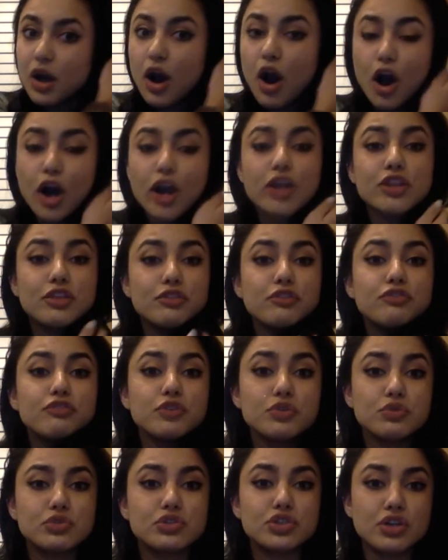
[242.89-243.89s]
are the
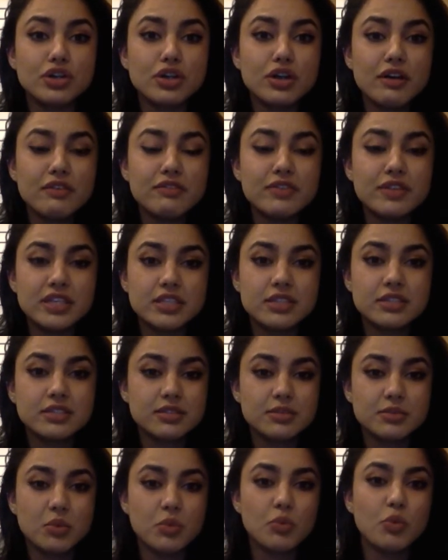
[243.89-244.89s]
future of
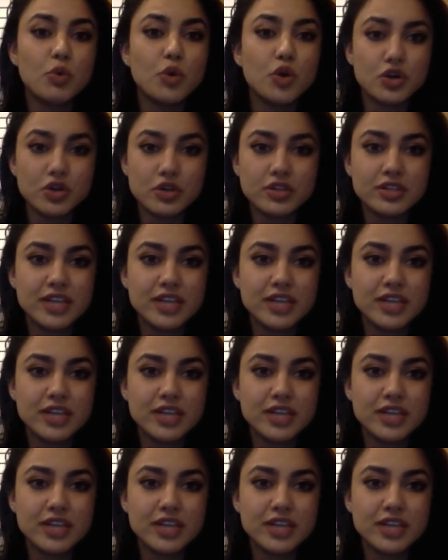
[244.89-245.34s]
this world